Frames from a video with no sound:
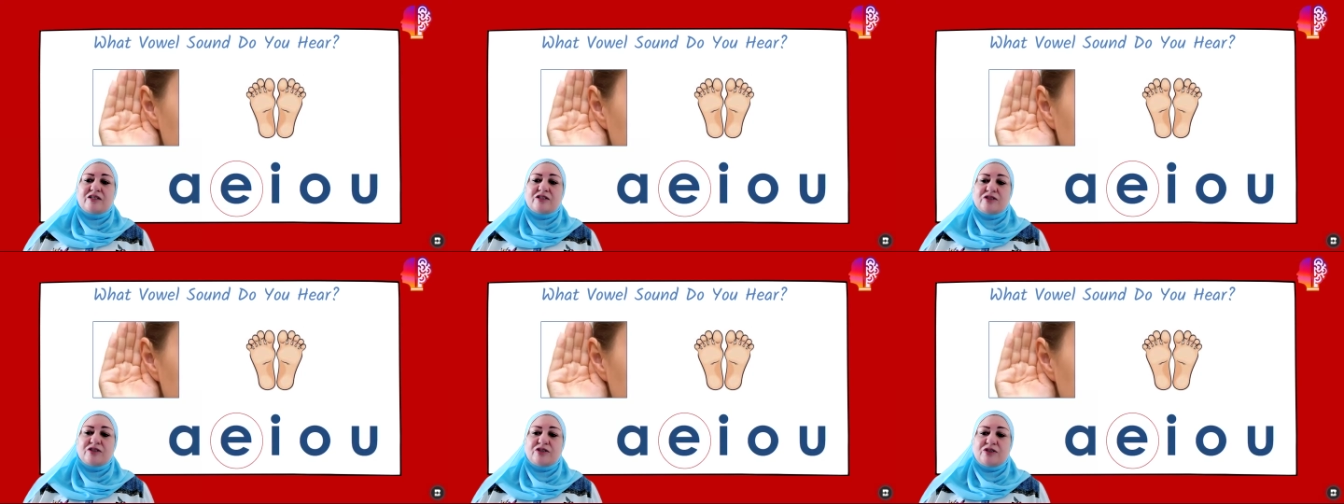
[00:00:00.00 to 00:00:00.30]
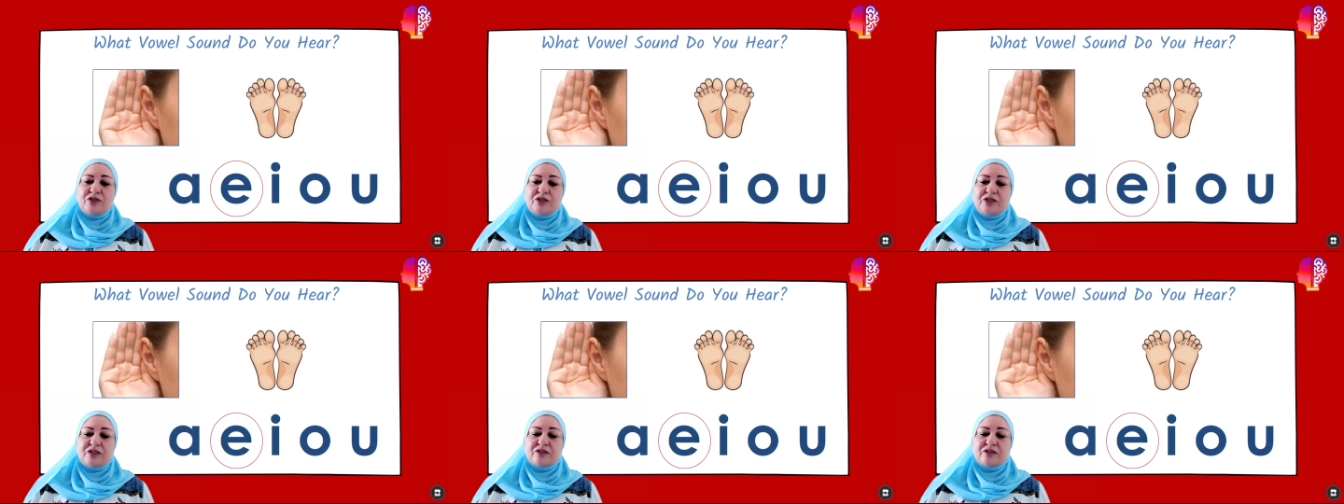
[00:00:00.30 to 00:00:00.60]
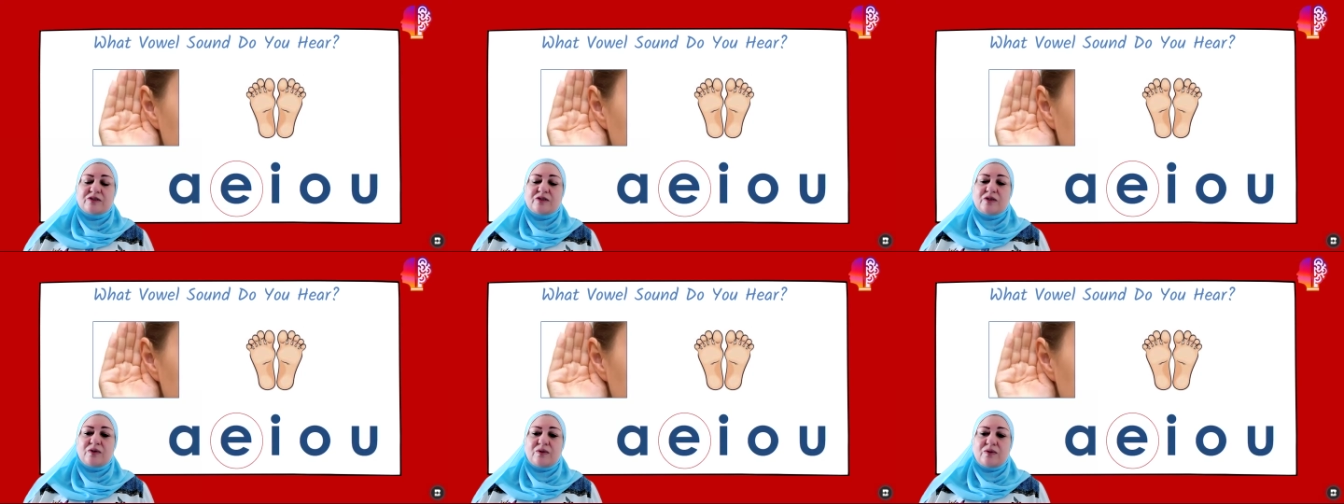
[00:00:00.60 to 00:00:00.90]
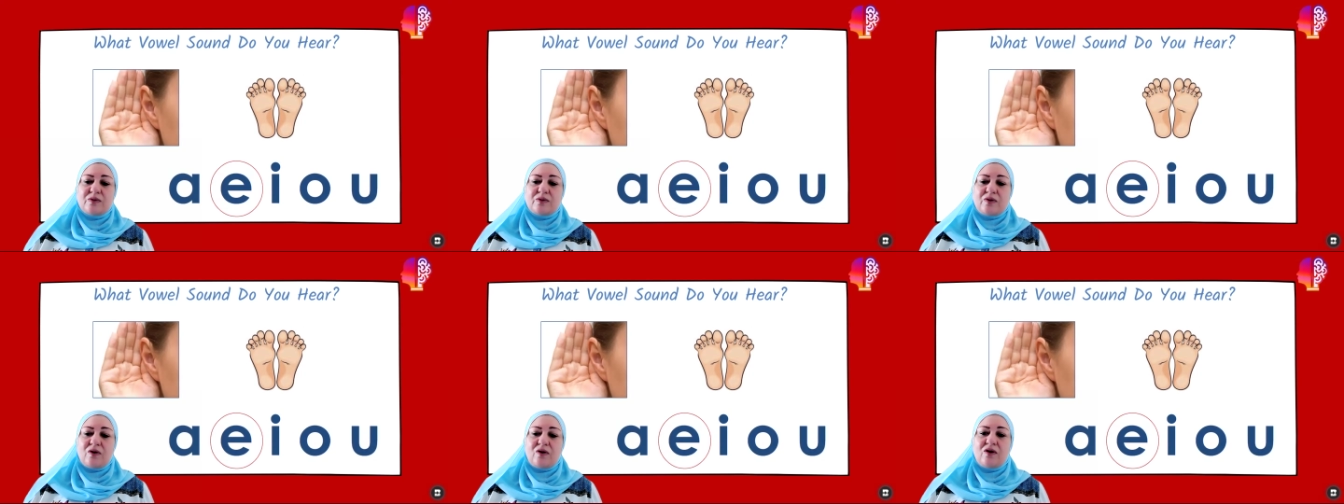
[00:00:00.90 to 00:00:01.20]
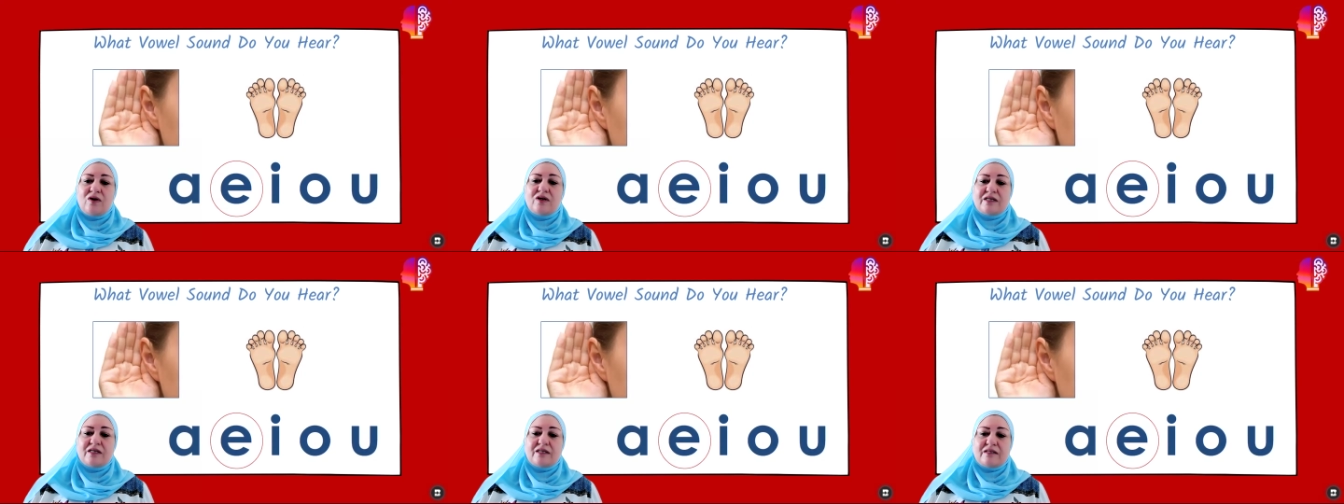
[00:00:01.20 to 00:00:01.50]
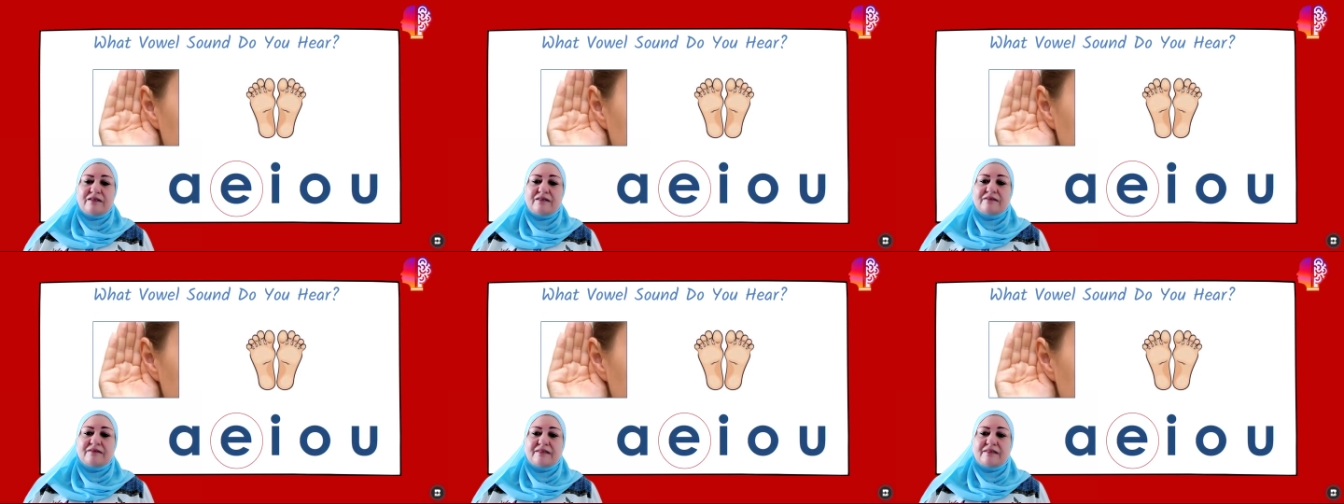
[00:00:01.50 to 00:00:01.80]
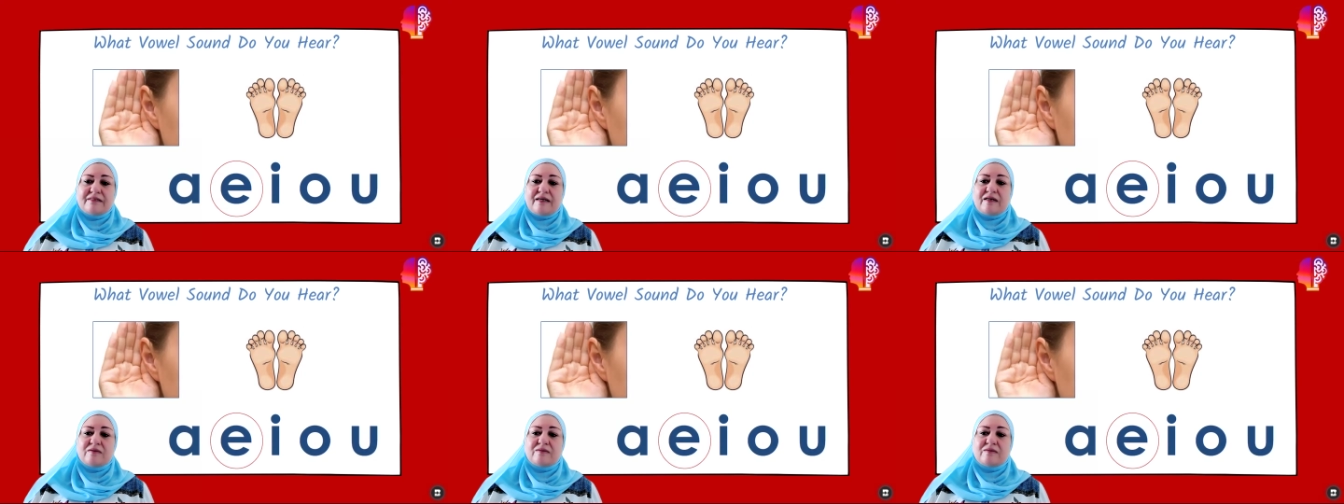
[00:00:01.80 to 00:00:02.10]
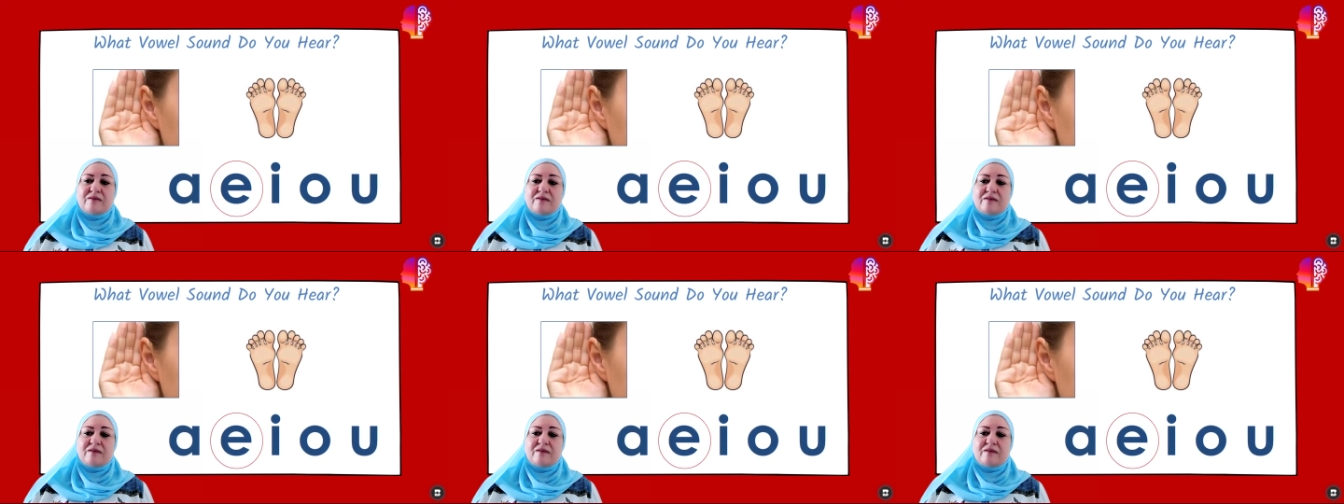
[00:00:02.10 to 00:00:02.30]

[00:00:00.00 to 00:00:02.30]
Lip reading: You hear the long E sound